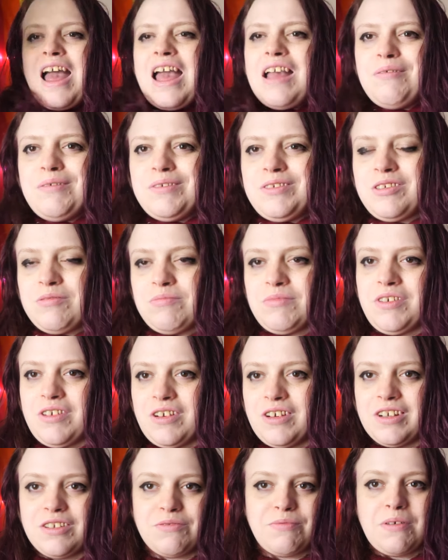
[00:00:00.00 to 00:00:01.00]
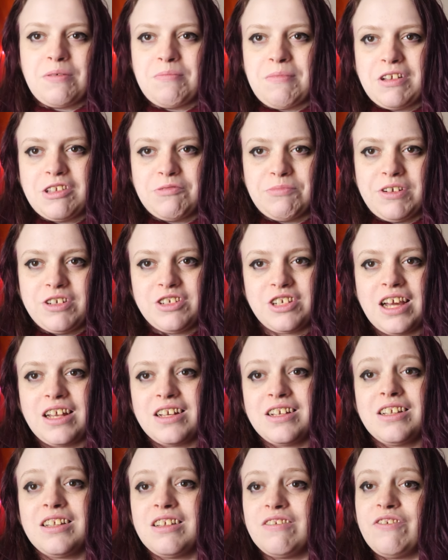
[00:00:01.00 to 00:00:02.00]
Hey, what's up you guys? Welcome back to my
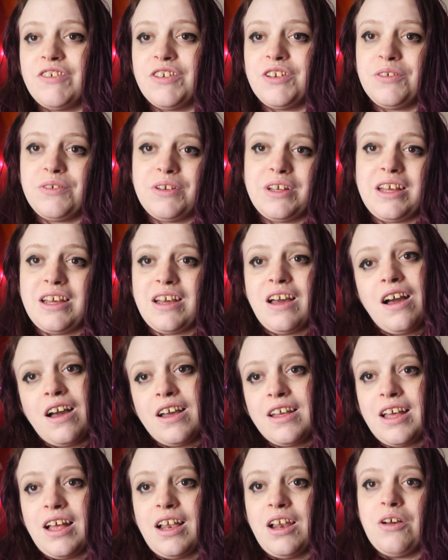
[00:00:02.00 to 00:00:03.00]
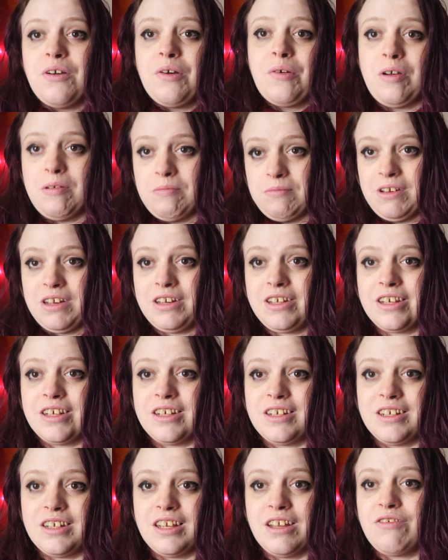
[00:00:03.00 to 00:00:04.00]
channel. If you're new here, hi, hello, I'm
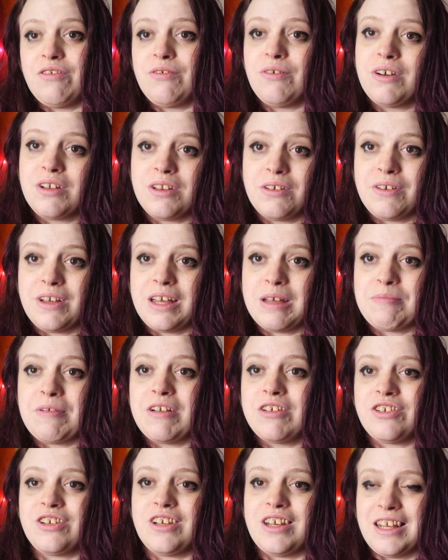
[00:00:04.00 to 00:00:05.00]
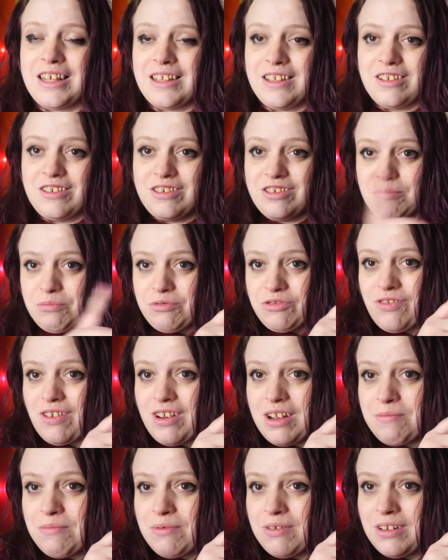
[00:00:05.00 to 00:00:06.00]
Lydia, and if you are new here, make sure you hit the
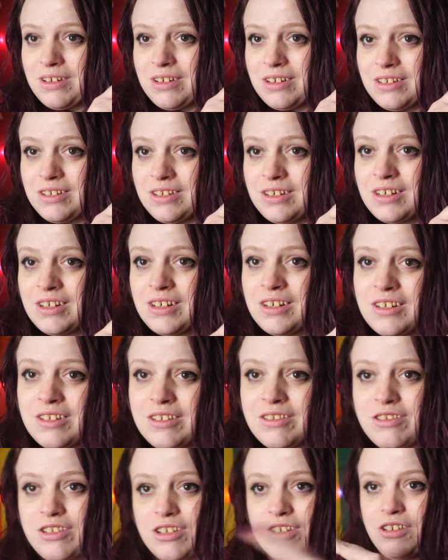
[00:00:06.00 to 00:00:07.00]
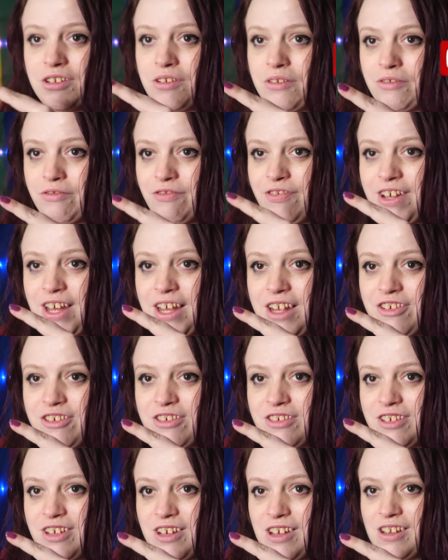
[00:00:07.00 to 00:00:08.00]
subscribe button, turn
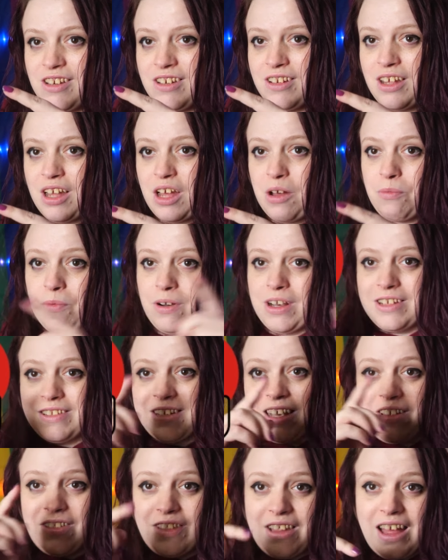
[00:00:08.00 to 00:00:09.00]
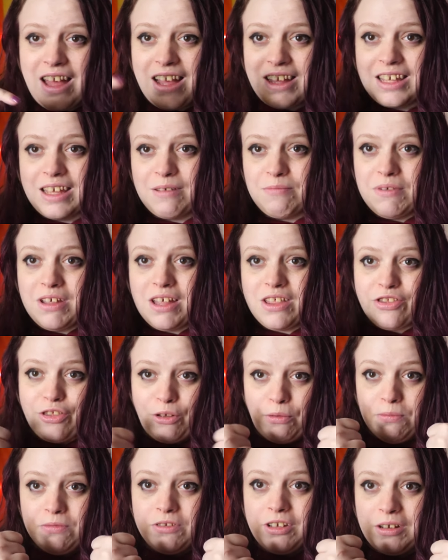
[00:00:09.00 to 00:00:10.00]
notifications on, and while you're down there, give me a
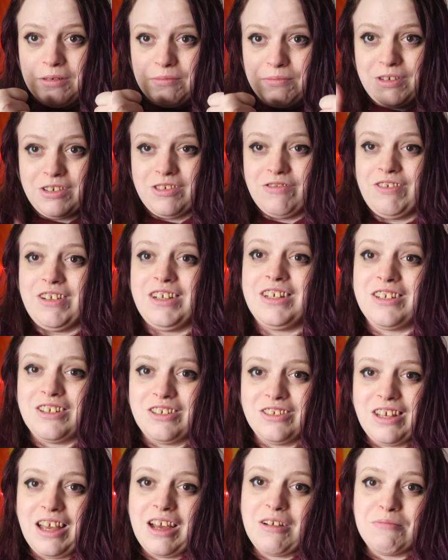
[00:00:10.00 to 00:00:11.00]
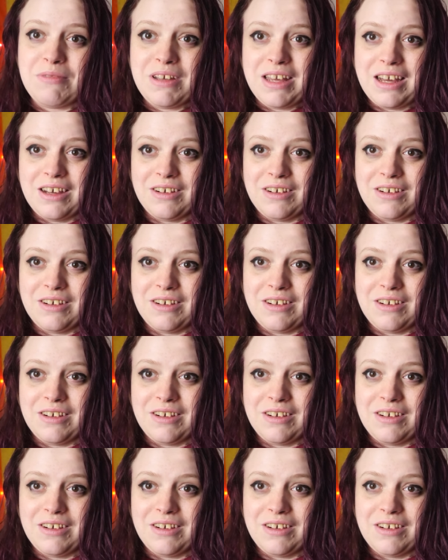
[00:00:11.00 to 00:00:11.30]
thumbs up because it really does help me